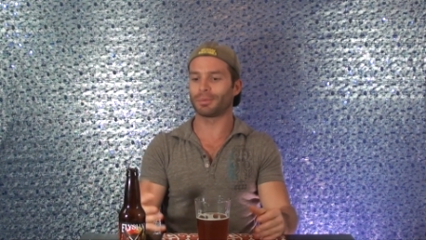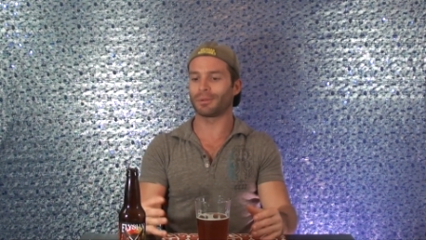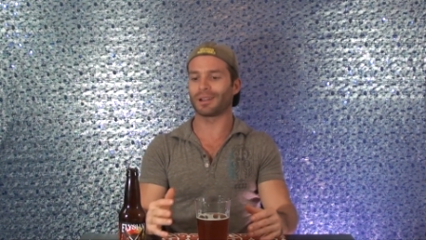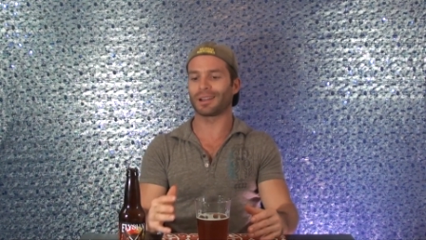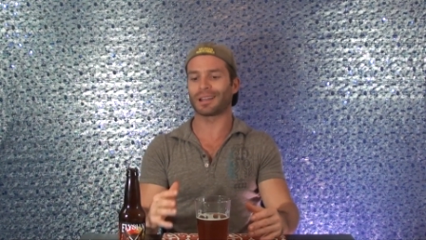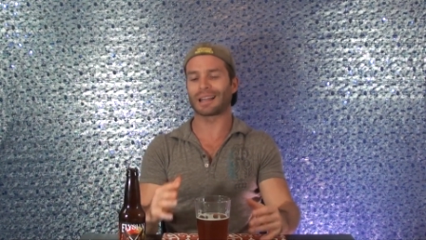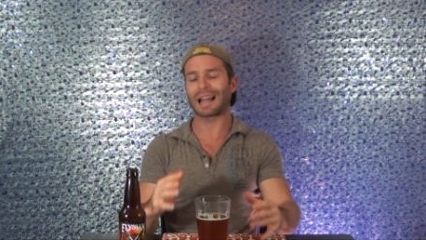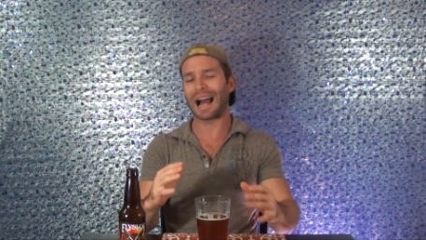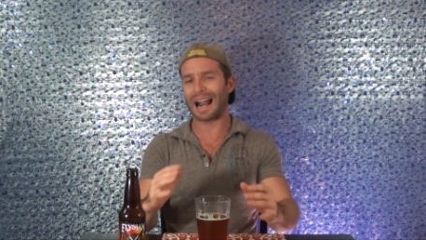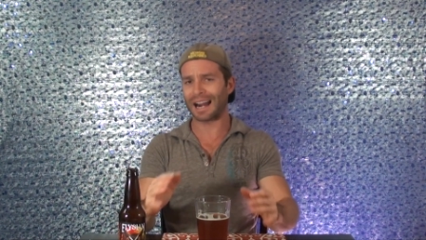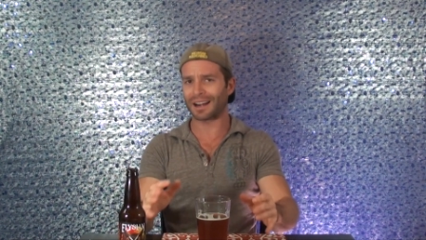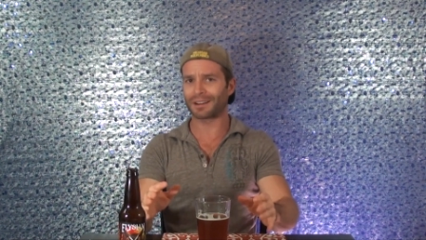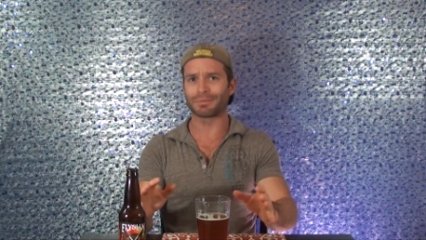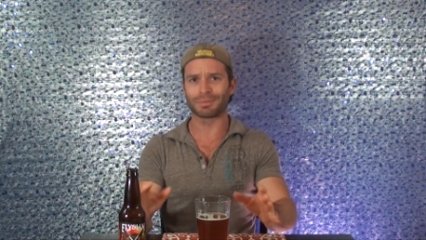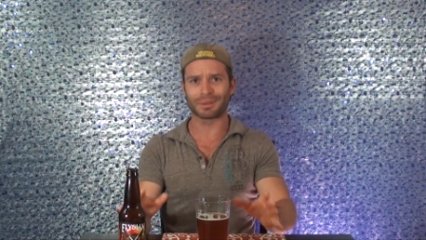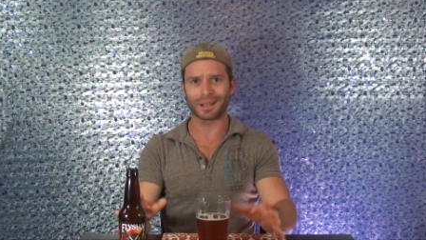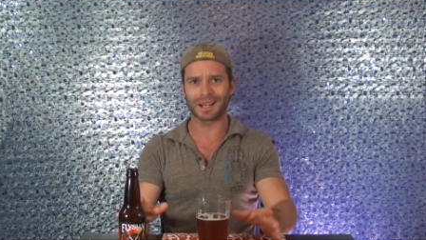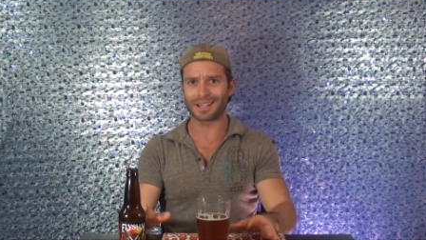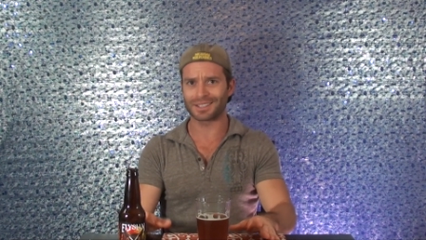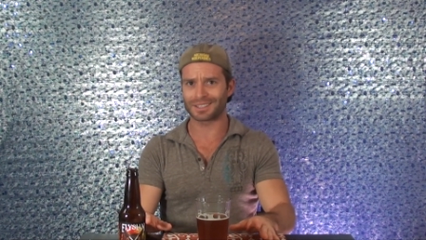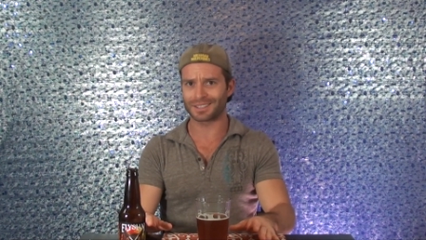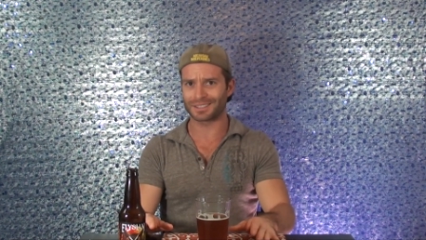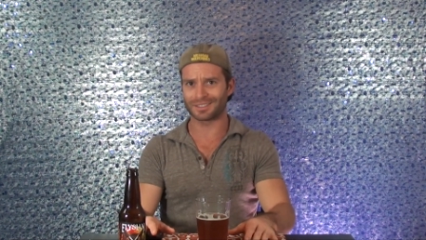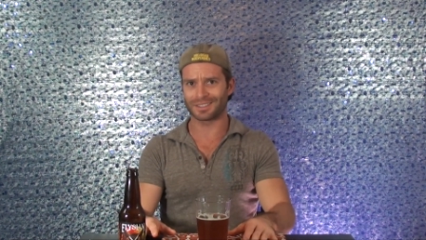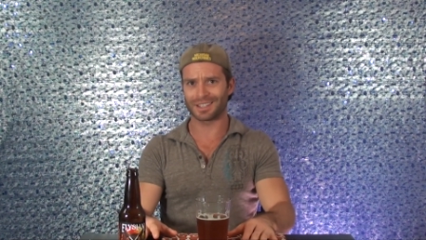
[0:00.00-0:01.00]
but a lot of
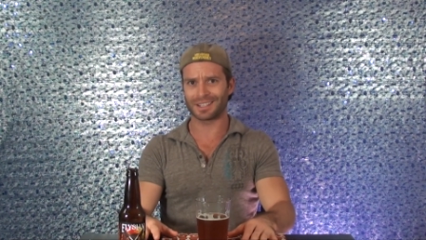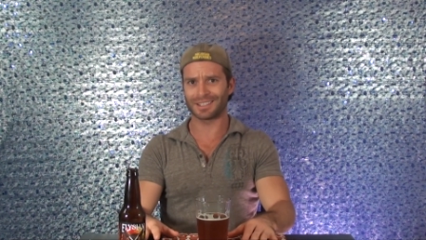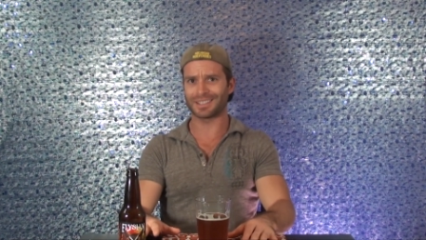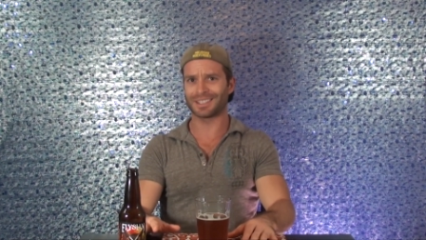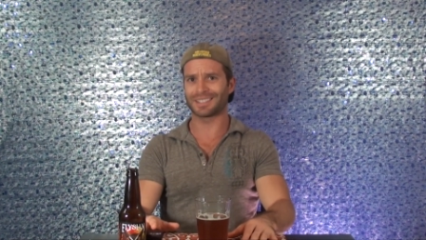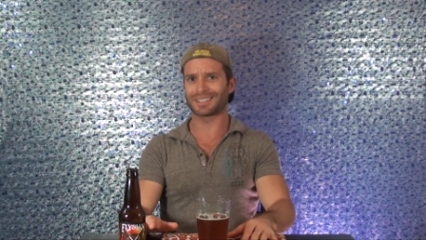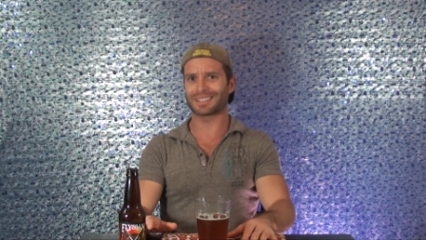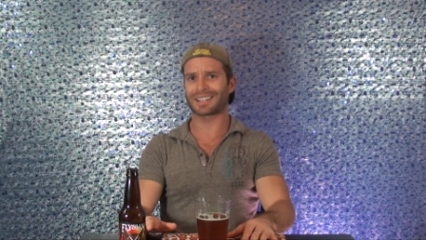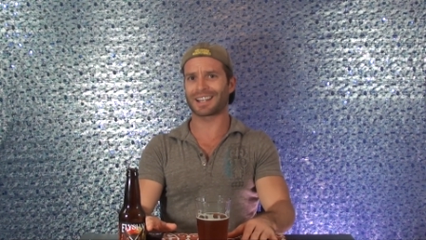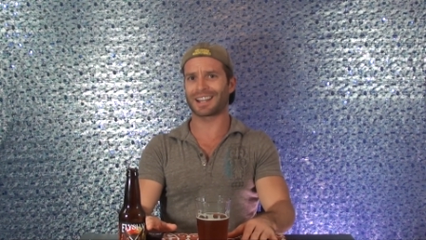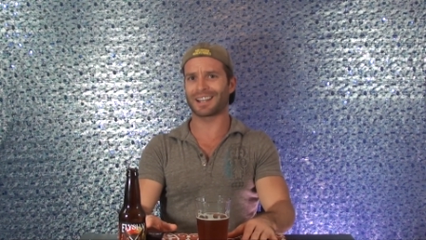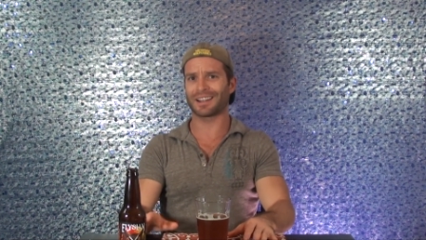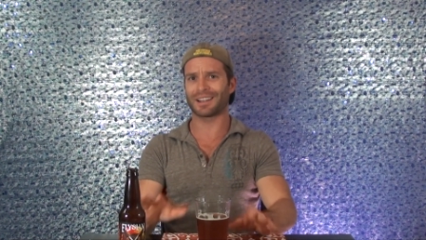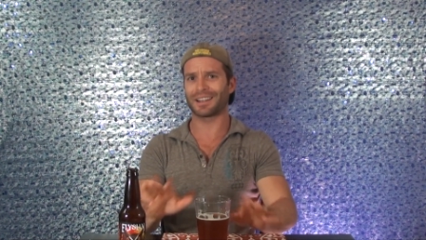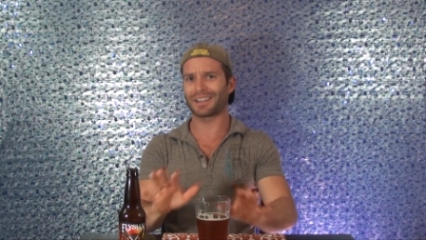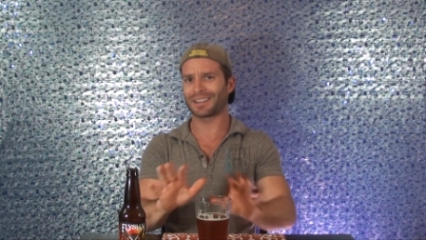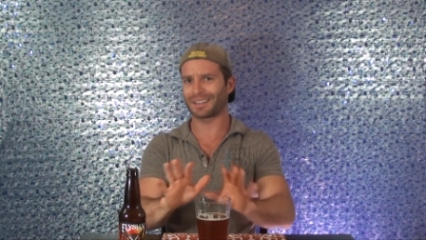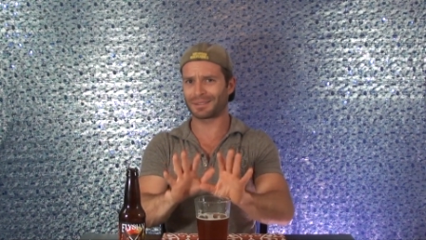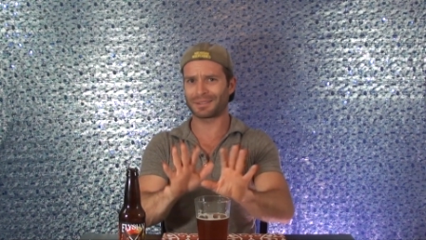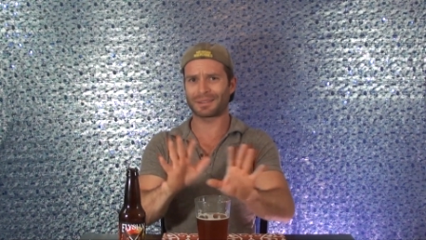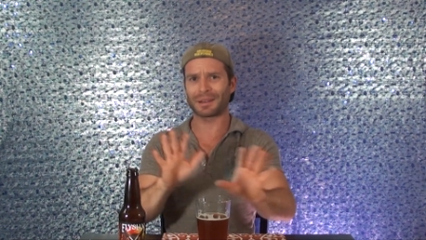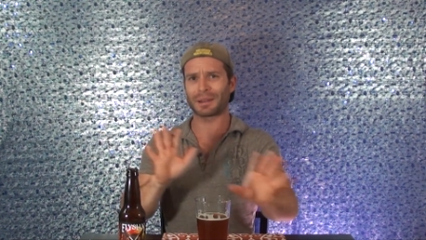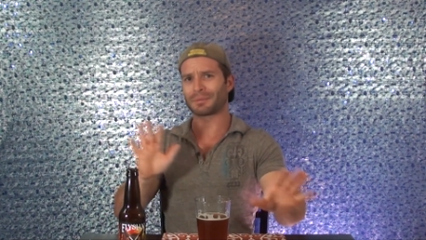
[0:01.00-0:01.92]
places they just kind of like